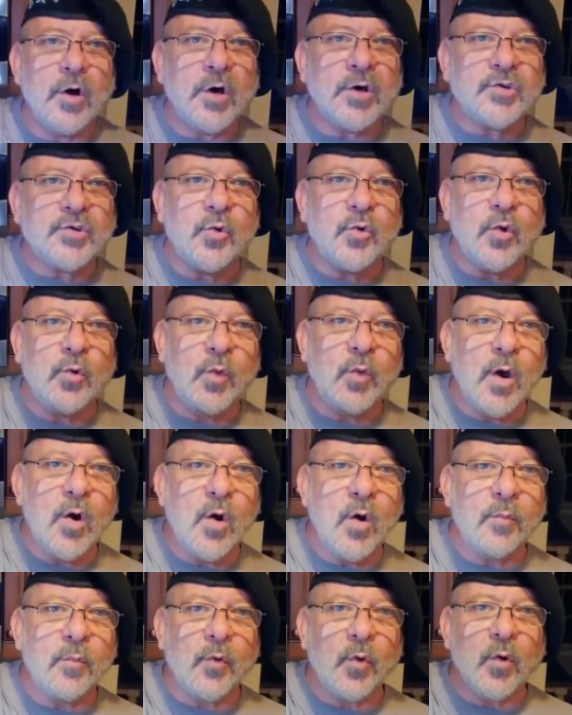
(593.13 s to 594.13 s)
it to a
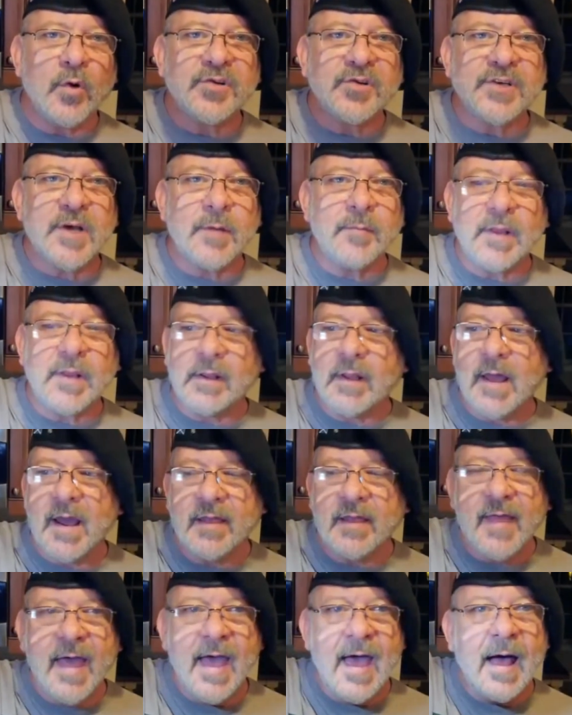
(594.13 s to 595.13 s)
rope or something
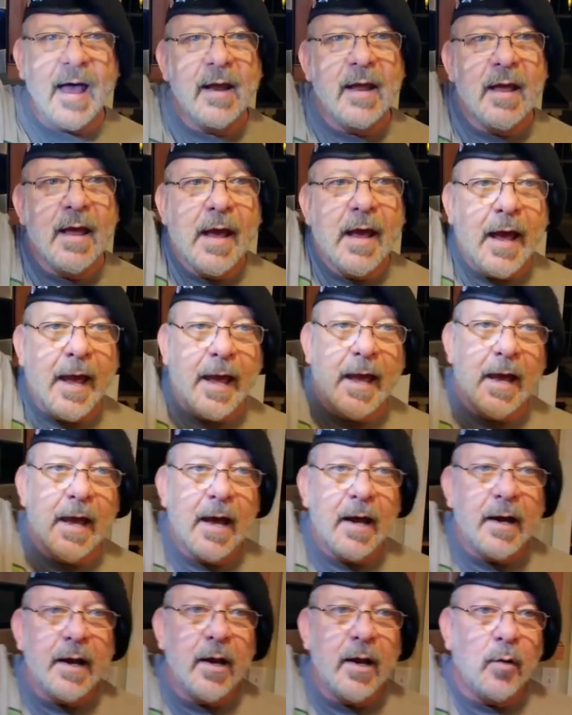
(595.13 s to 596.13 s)
like that,
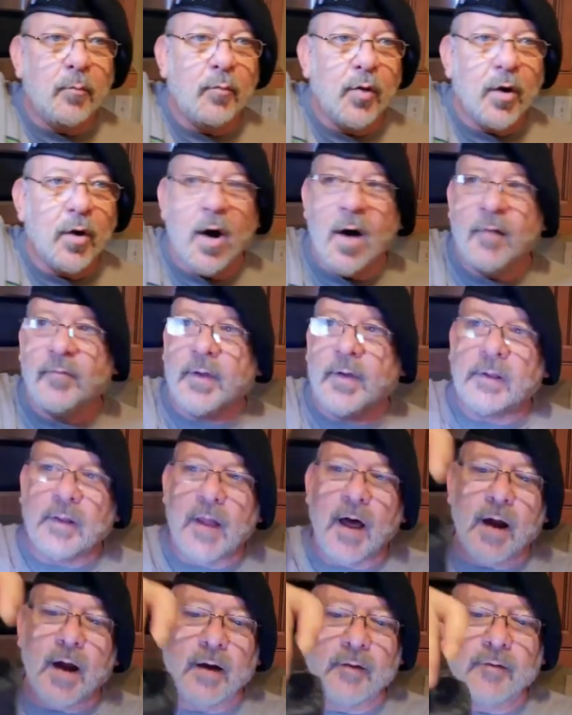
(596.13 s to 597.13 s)
and it'll put off a
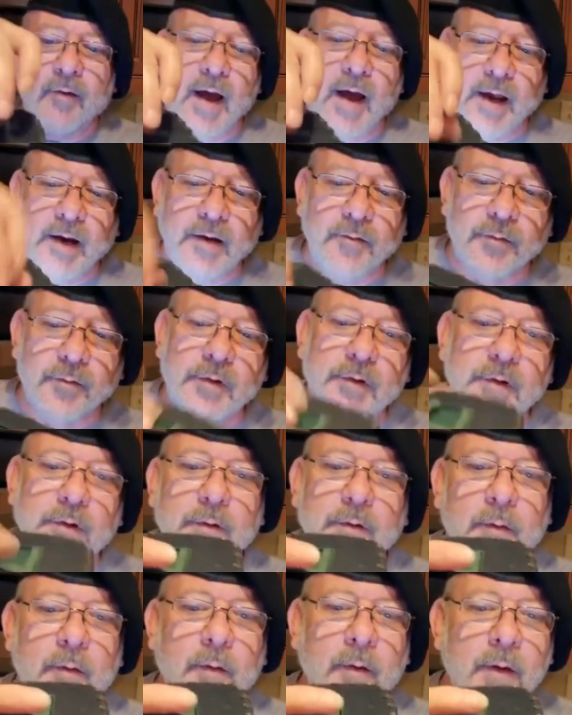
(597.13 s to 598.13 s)
lot of light.
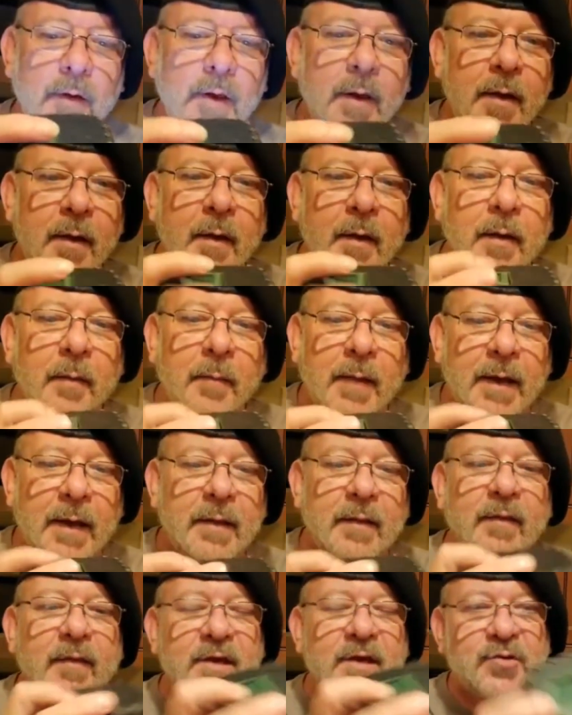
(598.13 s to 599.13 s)

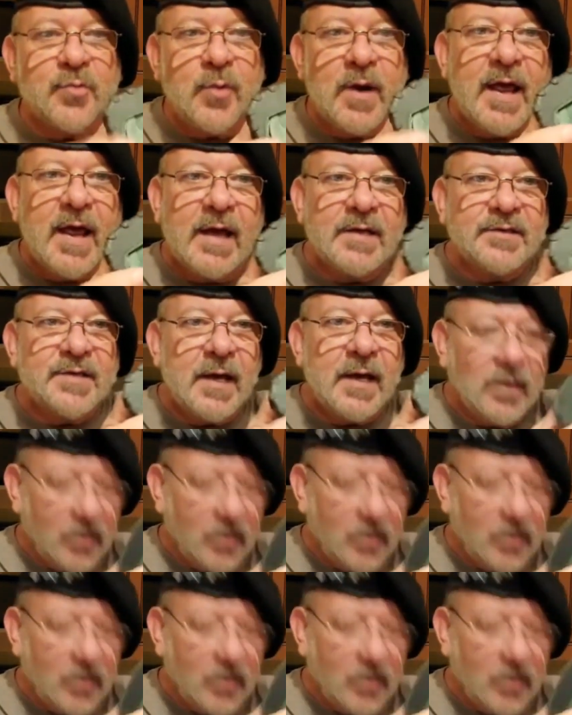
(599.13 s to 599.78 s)
But this one has that